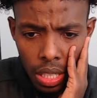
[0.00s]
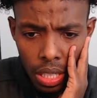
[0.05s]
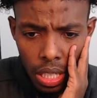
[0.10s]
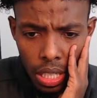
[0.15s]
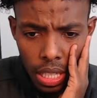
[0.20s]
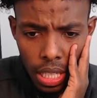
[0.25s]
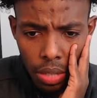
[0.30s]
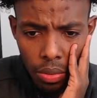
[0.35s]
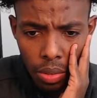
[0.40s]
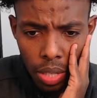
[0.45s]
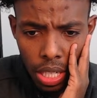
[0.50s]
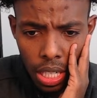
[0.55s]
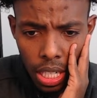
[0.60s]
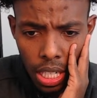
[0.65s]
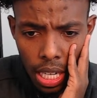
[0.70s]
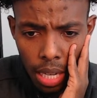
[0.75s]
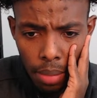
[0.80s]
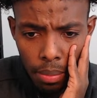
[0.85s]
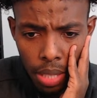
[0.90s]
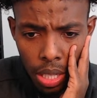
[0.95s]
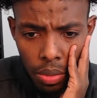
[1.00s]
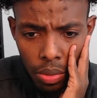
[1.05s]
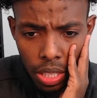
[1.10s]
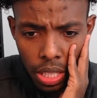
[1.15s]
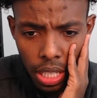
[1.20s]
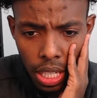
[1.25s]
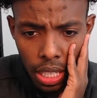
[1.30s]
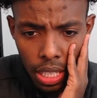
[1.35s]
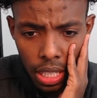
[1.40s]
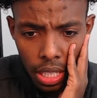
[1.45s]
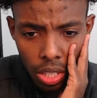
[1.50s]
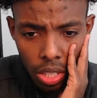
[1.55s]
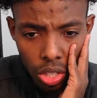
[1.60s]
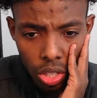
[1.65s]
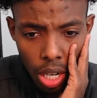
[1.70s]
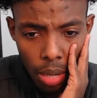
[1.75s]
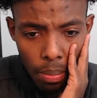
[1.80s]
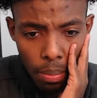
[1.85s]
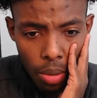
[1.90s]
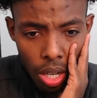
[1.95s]
think we're going to come here and reject here? Should
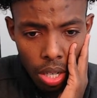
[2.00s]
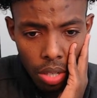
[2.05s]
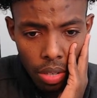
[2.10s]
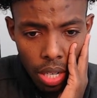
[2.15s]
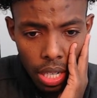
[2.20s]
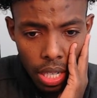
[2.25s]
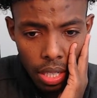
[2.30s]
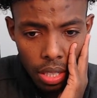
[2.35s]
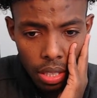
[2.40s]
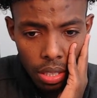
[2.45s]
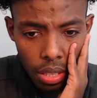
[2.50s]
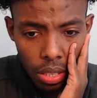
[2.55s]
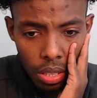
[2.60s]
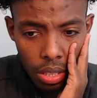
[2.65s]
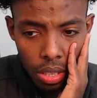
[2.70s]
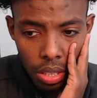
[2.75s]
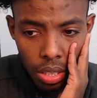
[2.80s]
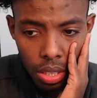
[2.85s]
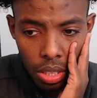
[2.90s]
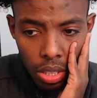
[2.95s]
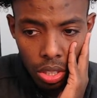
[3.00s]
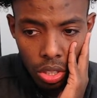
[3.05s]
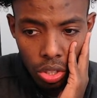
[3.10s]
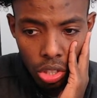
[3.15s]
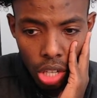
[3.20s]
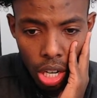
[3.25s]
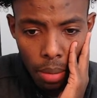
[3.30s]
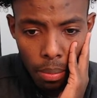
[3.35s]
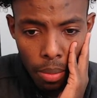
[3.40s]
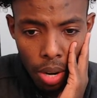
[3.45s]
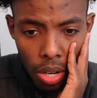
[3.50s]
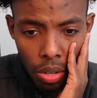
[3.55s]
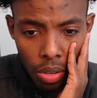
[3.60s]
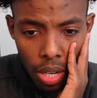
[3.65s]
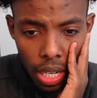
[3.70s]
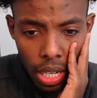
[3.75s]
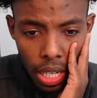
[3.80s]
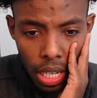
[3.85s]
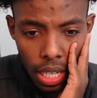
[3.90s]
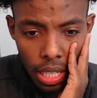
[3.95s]
I mark right here? Should I mark right
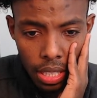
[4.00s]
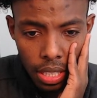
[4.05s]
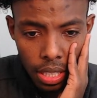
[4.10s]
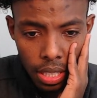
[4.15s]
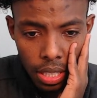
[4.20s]
here, guys?